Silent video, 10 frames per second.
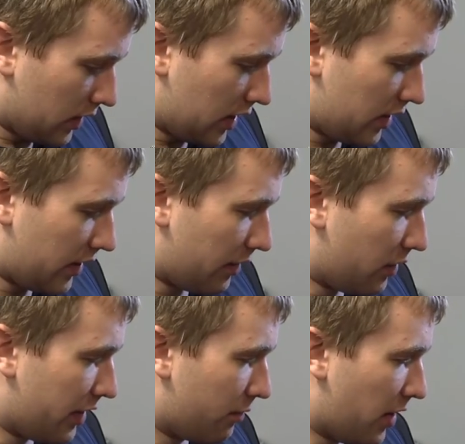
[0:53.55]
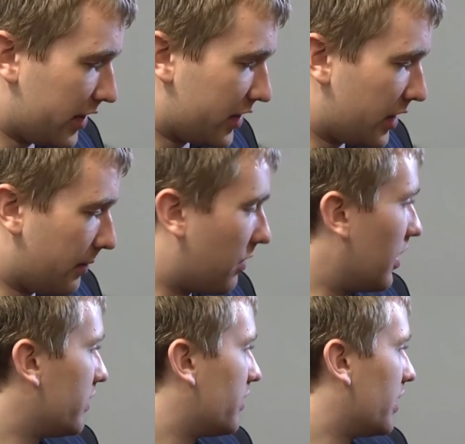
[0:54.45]
Well, it would right the ship
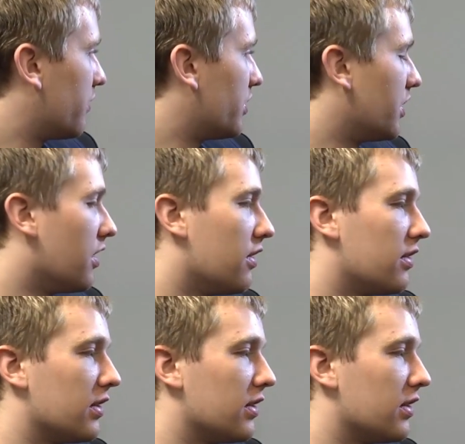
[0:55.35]
for us, that's for sure.